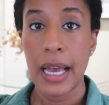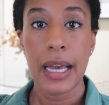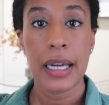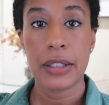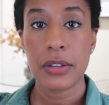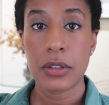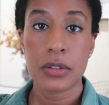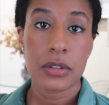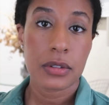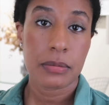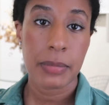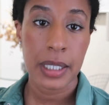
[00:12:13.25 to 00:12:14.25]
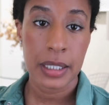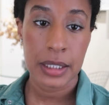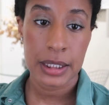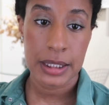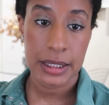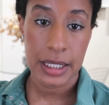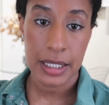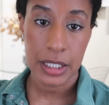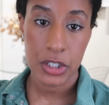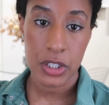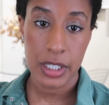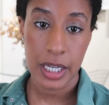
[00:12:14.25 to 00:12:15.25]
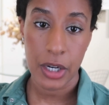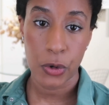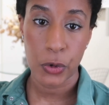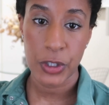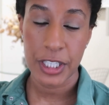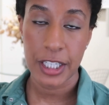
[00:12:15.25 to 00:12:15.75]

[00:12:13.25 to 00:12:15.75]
I don't mind that actually I already